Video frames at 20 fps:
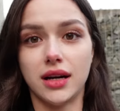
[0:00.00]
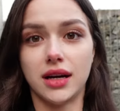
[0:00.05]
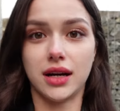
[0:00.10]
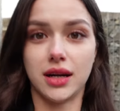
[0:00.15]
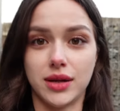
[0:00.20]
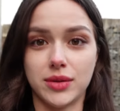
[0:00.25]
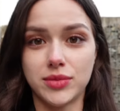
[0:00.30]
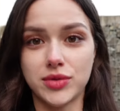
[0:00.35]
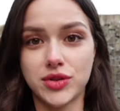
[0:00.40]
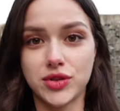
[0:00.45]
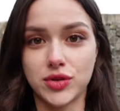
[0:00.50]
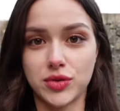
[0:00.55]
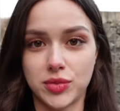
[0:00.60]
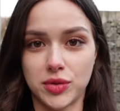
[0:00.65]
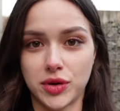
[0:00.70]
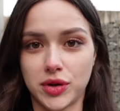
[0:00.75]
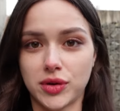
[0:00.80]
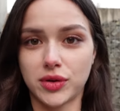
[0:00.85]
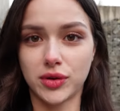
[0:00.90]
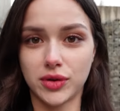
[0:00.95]
I'm
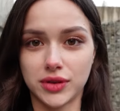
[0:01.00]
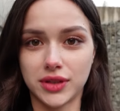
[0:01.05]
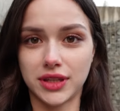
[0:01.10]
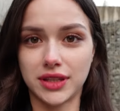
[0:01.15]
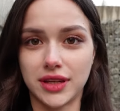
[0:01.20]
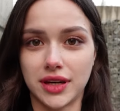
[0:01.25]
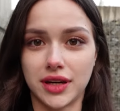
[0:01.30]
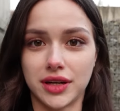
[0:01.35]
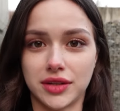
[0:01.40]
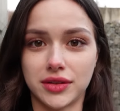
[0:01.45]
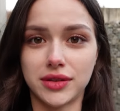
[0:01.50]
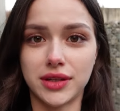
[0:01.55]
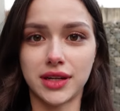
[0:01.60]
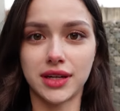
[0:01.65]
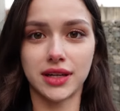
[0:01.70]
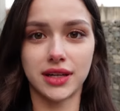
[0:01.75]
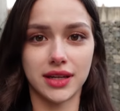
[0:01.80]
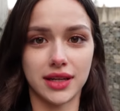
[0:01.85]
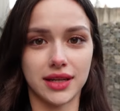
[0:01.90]
super cold and hungry,